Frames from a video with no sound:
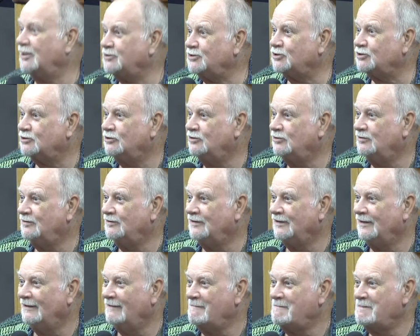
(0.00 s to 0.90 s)
when I
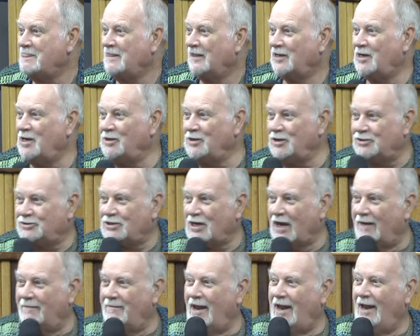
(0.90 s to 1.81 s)
come.
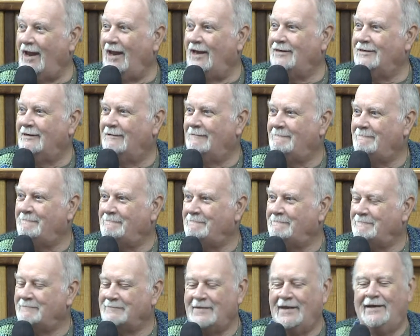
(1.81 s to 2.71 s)

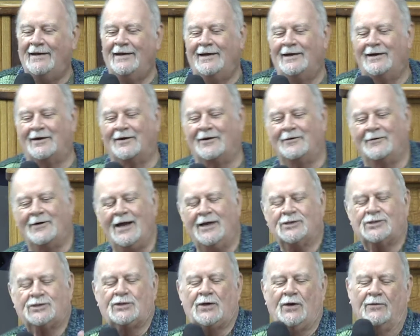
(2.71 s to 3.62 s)
So that's
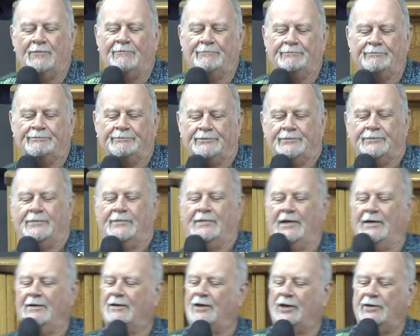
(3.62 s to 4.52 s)
us.
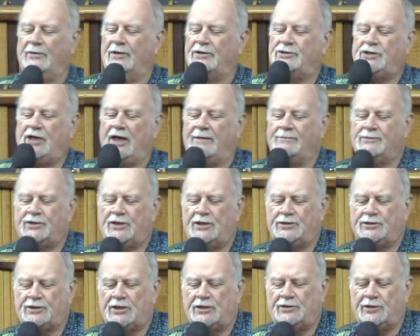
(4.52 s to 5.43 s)
Can you say amen?
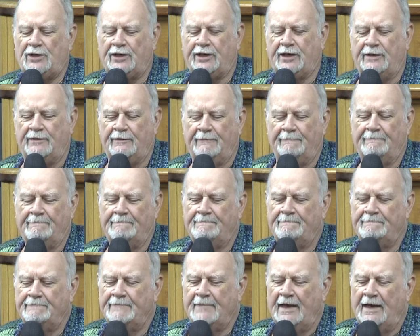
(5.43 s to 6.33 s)
amen.
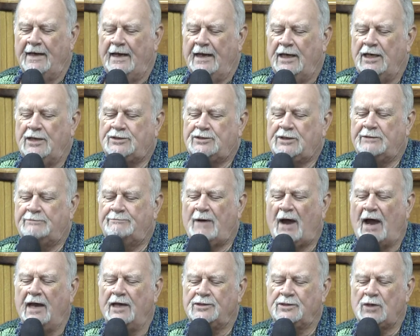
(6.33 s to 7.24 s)
All right, so
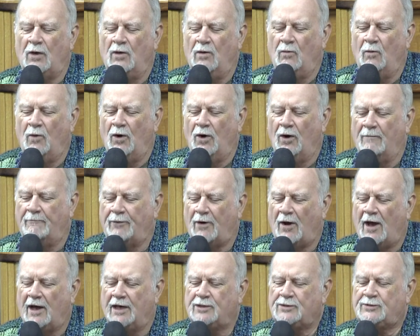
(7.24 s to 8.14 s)
Look
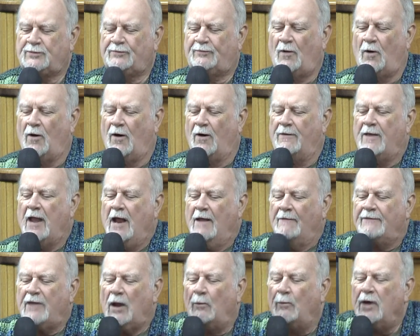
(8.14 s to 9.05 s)
what James he says.
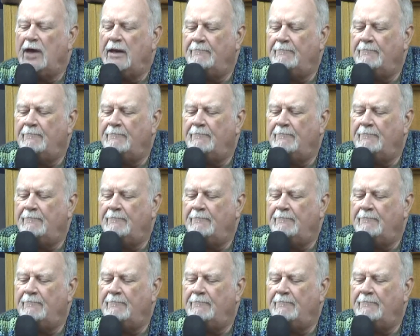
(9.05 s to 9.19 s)
Look at.